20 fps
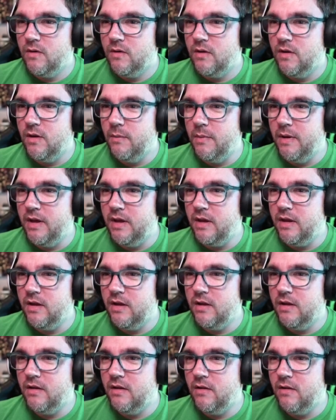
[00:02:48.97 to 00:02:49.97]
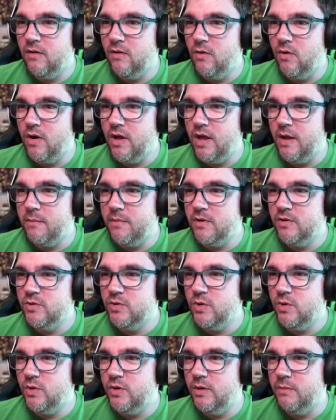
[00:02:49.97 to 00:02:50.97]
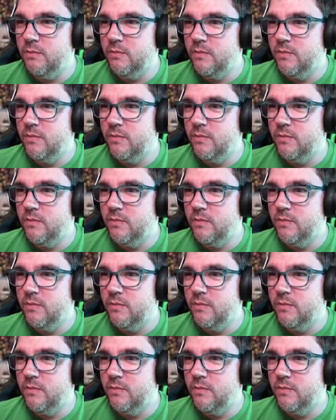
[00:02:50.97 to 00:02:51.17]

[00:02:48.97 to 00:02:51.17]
My, okay, I'm controlling him.